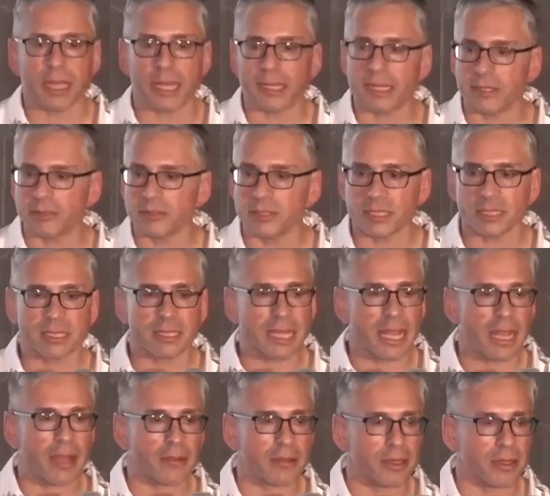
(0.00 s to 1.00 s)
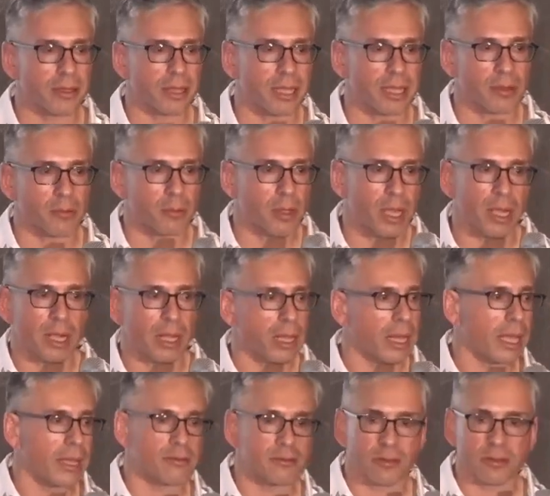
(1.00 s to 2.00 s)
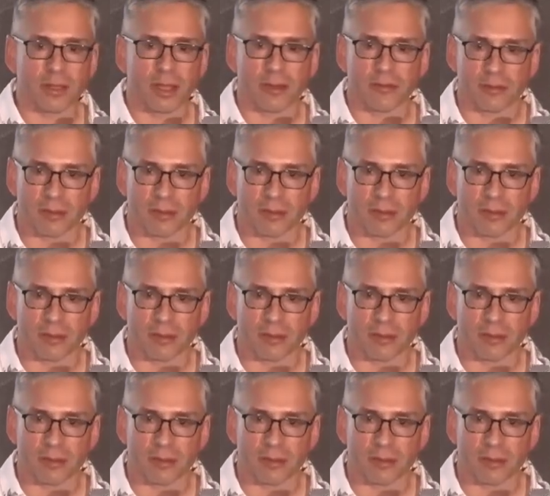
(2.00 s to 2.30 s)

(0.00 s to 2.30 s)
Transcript: and they're just now, they're like, we have cloud stuff.